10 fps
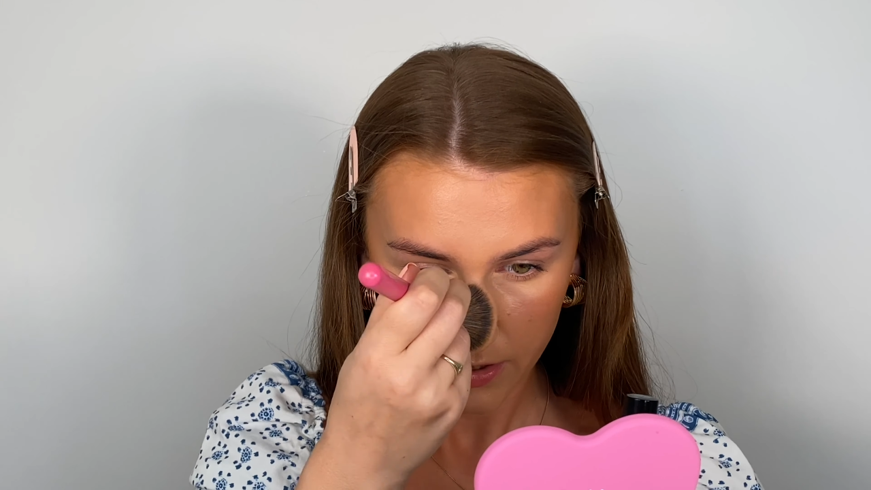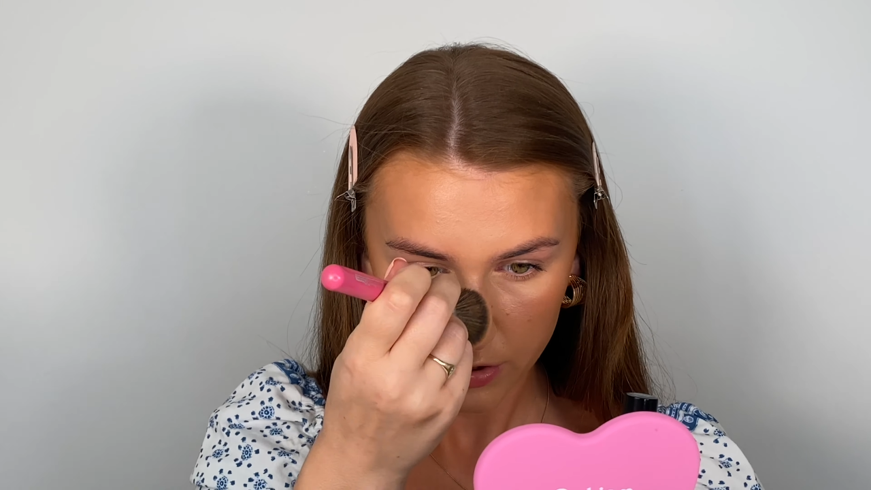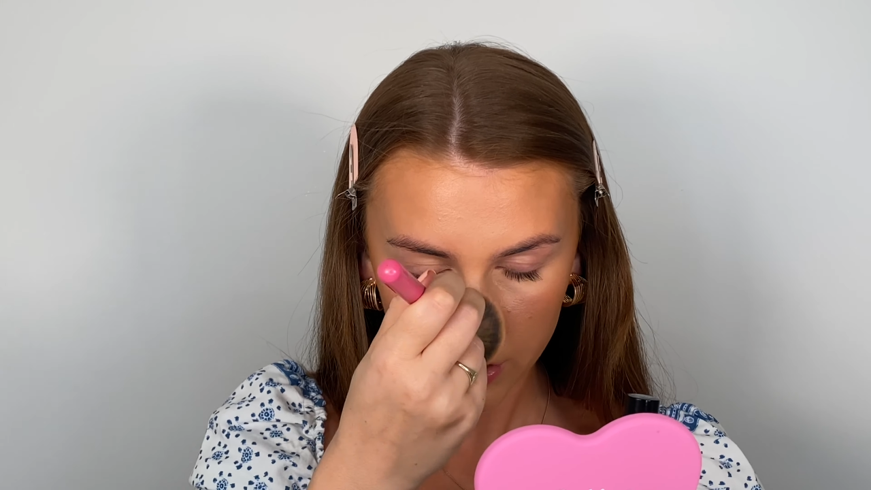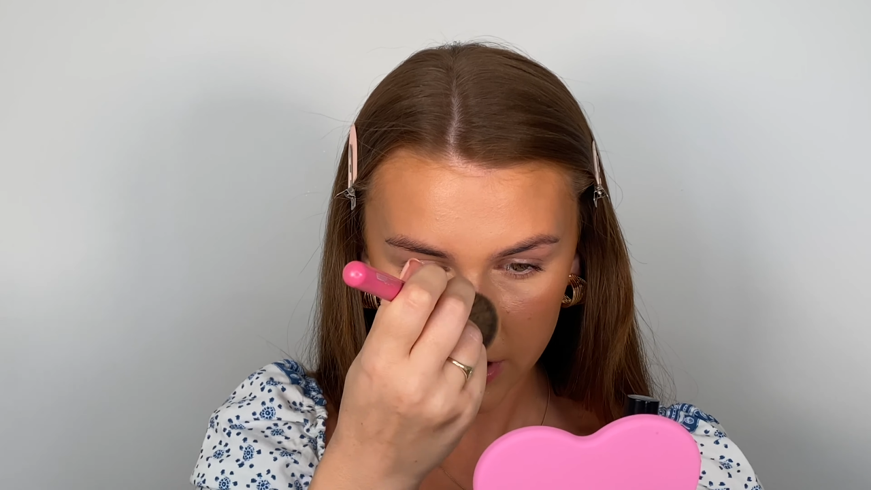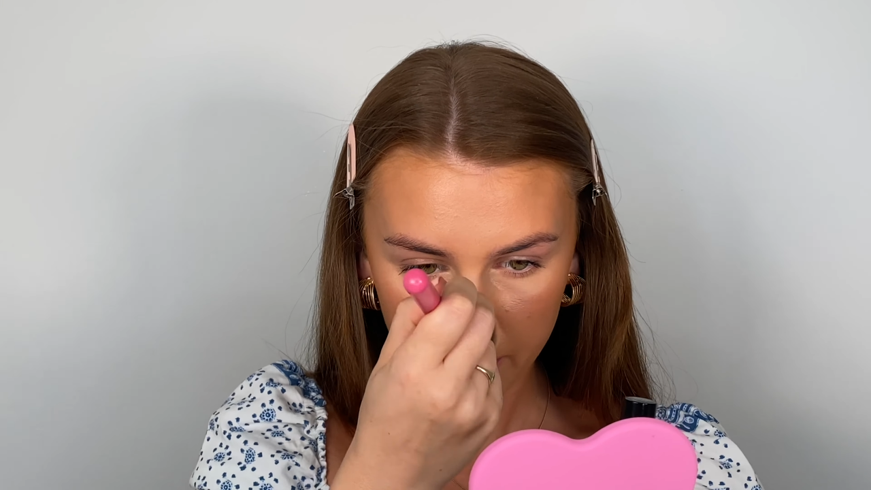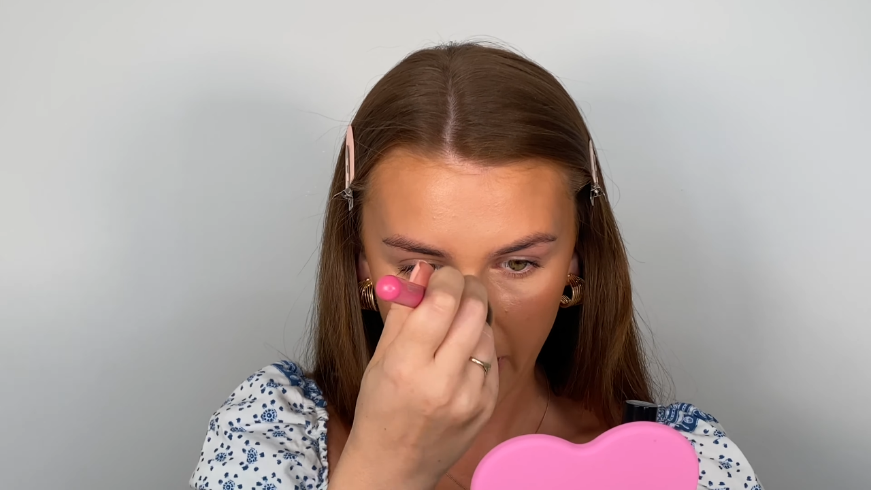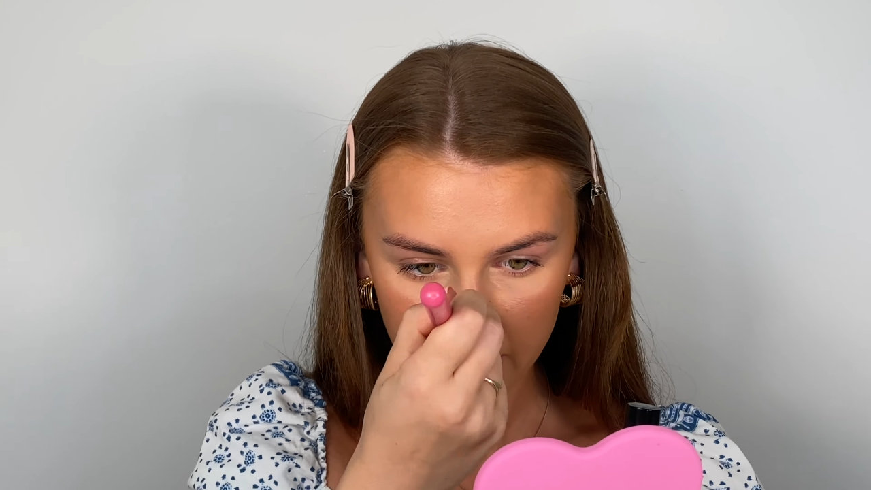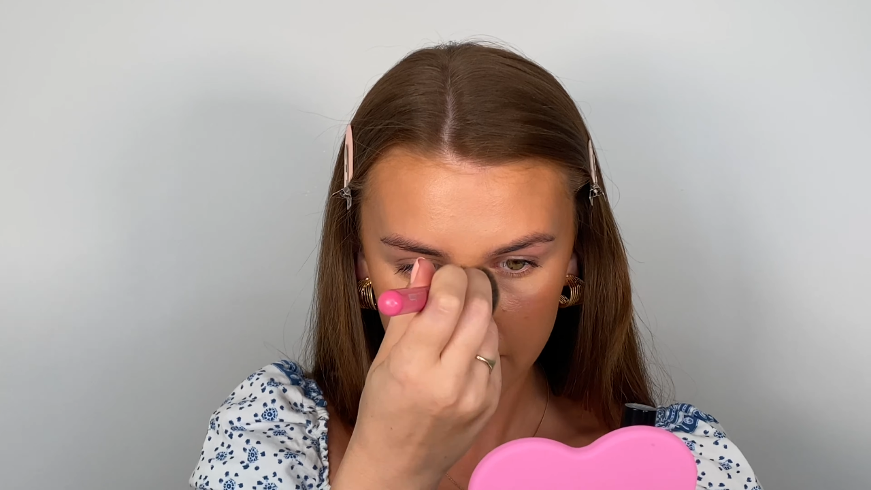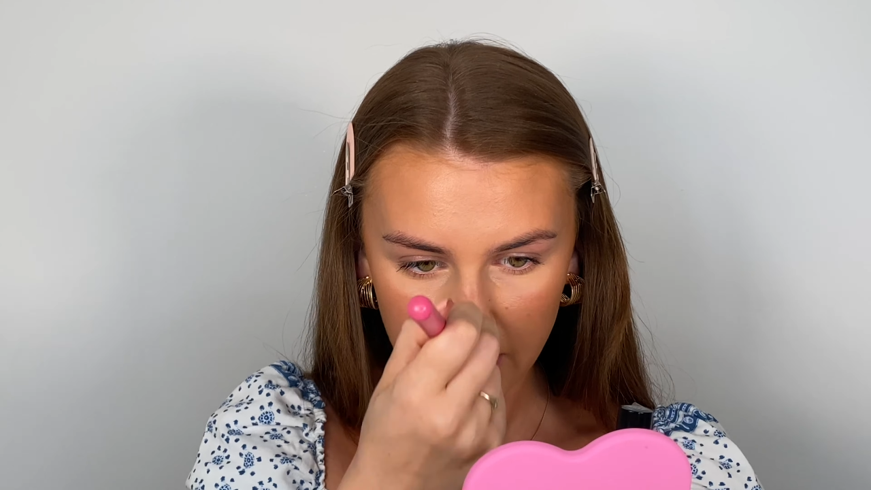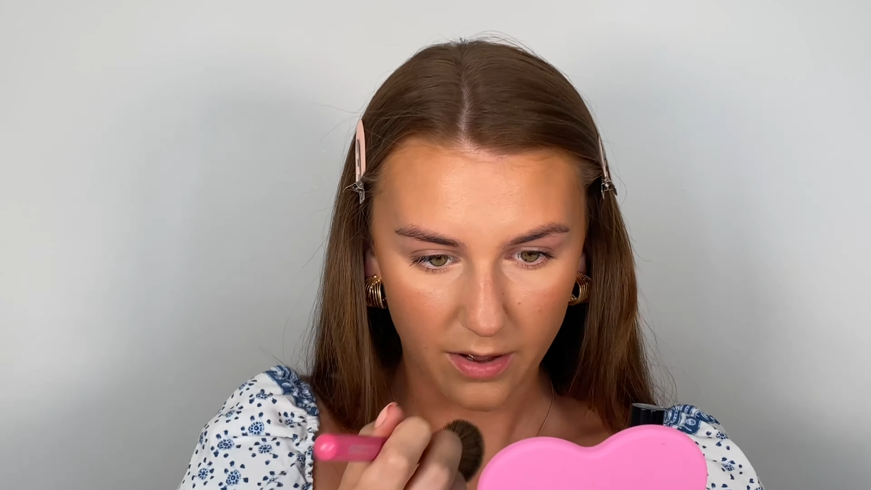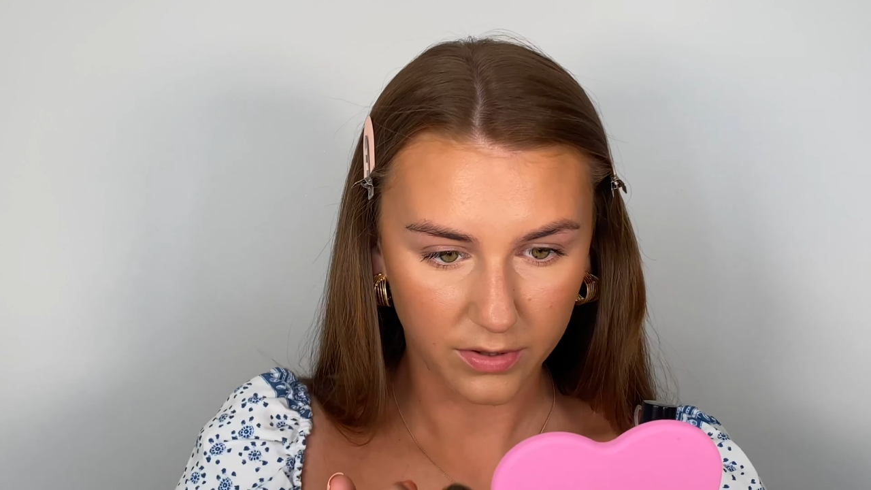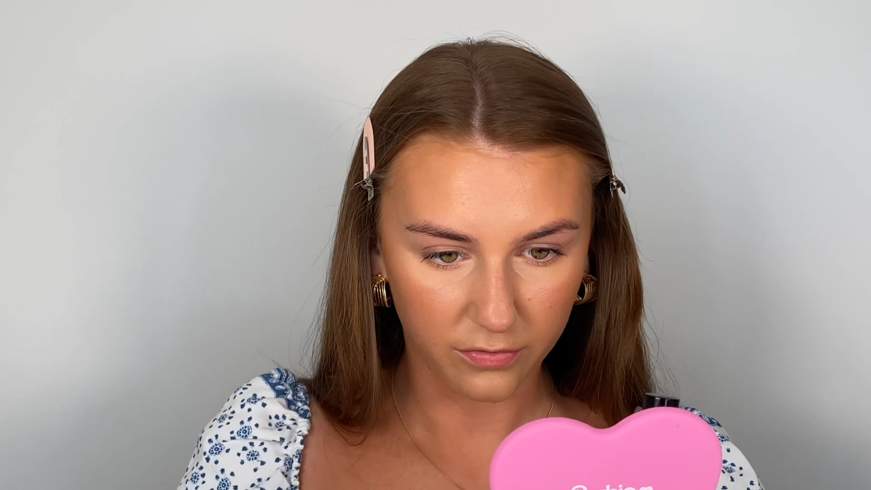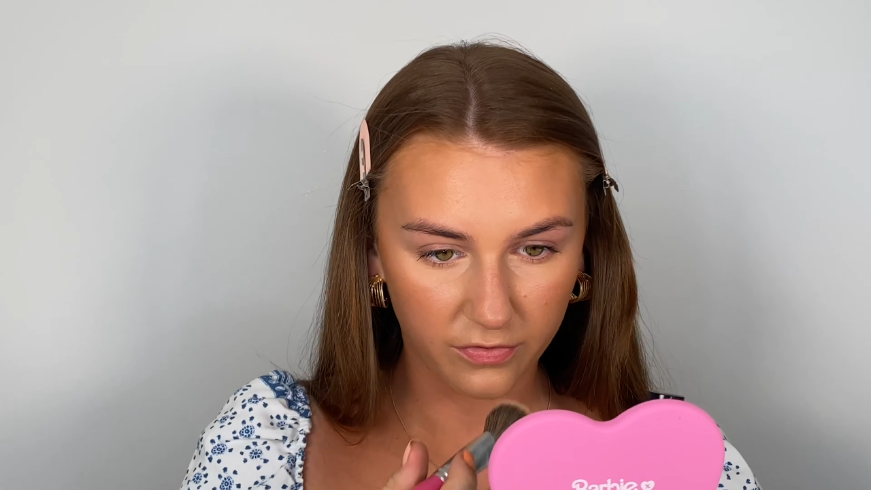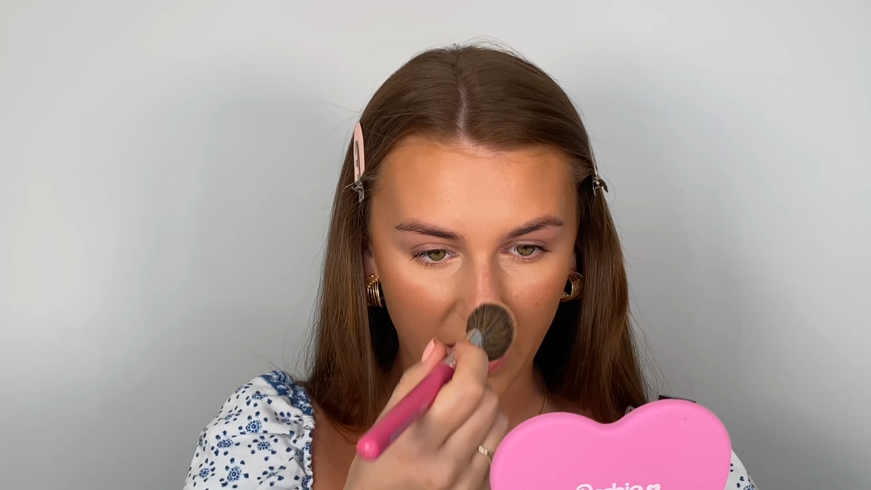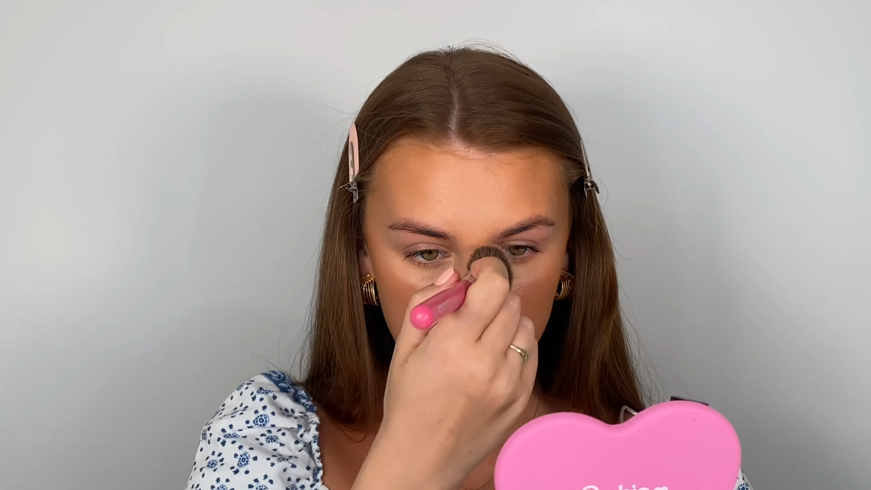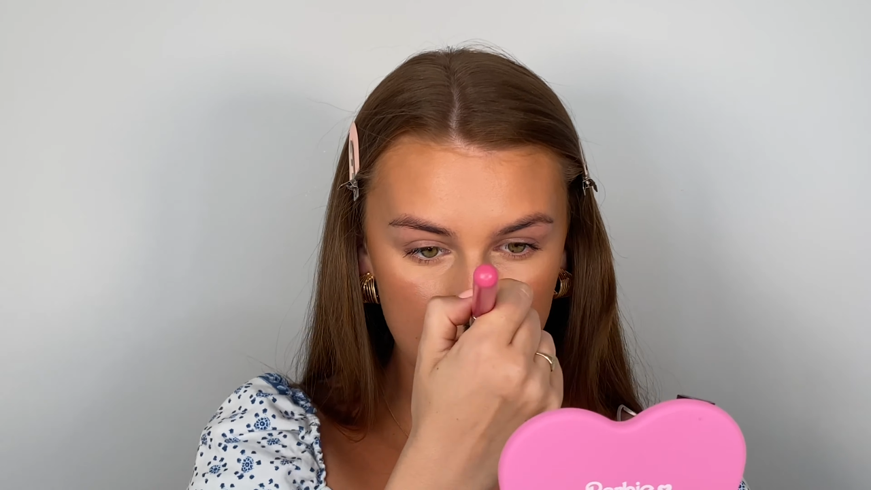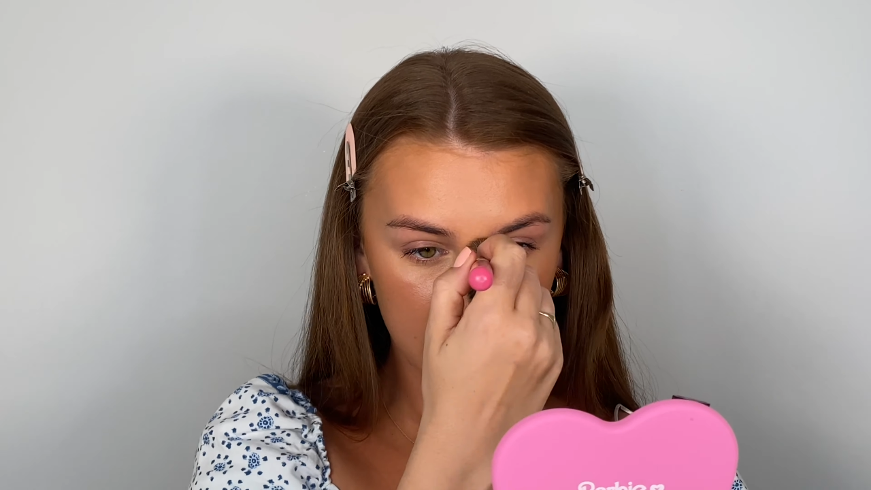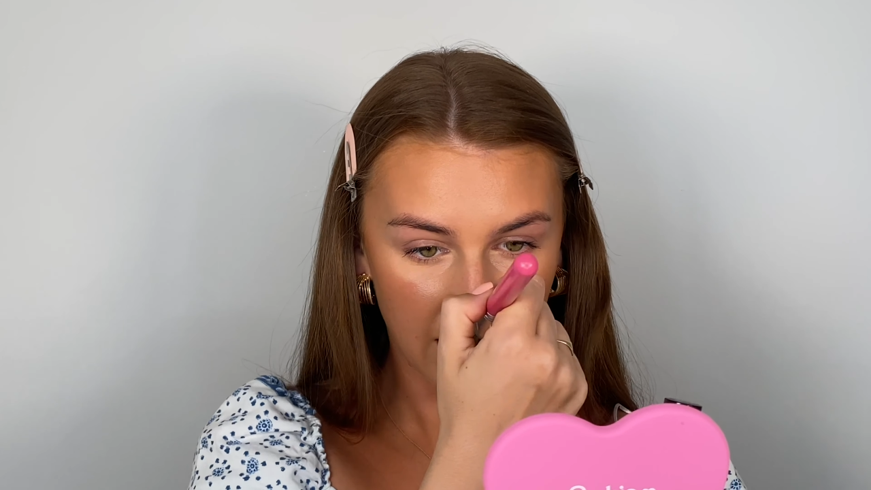Just to balance out the face.